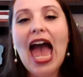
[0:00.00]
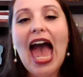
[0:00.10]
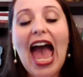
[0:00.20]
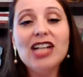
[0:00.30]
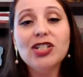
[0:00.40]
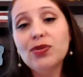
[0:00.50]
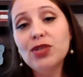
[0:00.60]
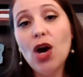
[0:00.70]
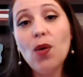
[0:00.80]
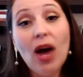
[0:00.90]
And you
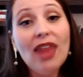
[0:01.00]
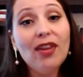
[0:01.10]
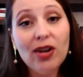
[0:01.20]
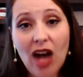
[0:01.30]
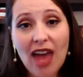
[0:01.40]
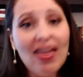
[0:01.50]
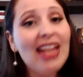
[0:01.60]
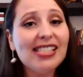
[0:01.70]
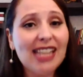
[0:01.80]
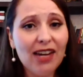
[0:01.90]
know whether or not
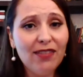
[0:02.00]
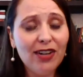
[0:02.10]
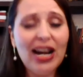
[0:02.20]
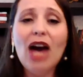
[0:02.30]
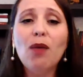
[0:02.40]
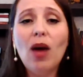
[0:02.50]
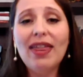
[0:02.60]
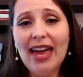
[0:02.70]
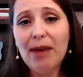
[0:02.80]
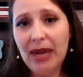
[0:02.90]
that's covered and what
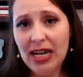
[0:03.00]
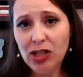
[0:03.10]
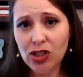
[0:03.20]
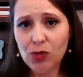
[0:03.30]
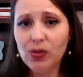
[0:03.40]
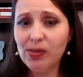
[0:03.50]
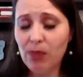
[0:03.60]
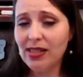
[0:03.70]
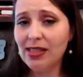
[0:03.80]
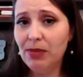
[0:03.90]
that patient's
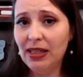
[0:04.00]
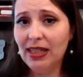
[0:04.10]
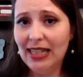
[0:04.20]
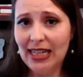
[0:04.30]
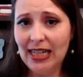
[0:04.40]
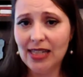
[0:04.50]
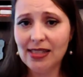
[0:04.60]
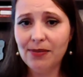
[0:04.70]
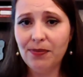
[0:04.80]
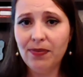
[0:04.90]
responsibility
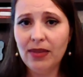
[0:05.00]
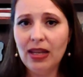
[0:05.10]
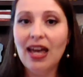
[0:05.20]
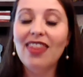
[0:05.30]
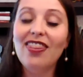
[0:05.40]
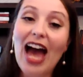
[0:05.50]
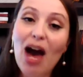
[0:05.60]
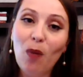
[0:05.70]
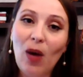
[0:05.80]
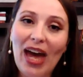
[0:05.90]
is.
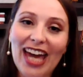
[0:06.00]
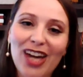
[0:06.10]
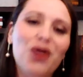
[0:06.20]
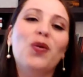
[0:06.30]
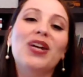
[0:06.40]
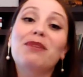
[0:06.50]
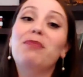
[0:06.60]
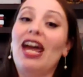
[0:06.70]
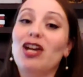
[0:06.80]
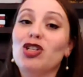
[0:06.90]
That way, when the
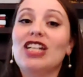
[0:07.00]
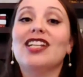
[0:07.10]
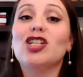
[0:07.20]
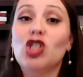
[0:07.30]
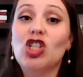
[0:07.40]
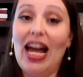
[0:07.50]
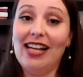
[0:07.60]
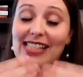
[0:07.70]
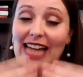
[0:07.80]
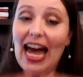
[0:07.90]
patient
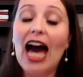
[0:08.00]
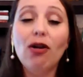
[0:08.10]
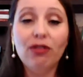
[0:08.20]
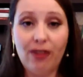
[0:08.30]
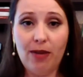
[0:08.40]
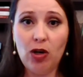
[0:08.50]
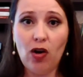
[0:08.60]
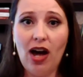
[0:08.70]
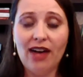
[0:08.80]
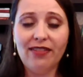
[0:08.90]
checks out from your
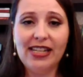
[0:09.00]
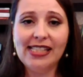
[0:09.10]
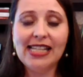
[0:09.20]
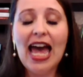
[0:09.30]
office